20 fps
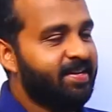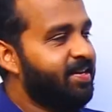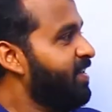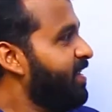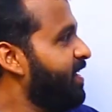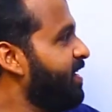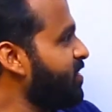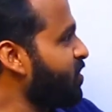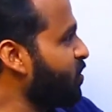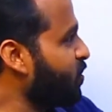
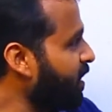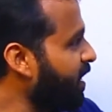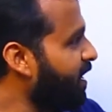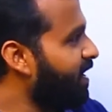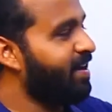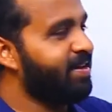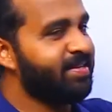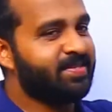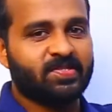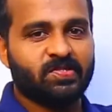In
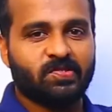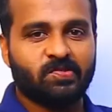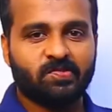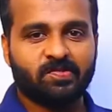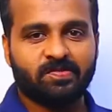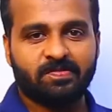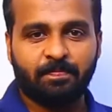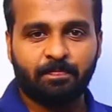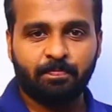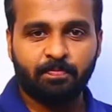
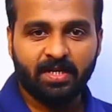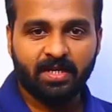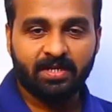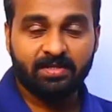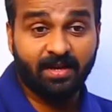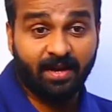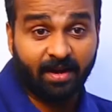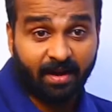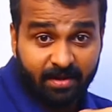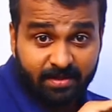shells
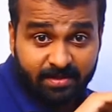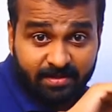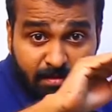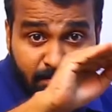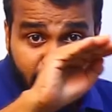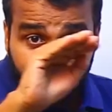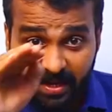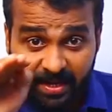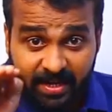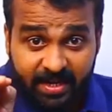there are
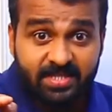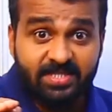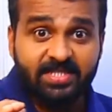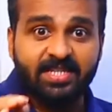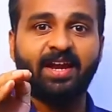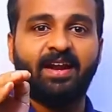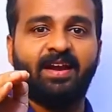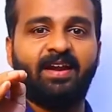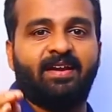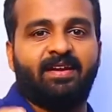some
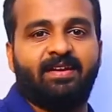region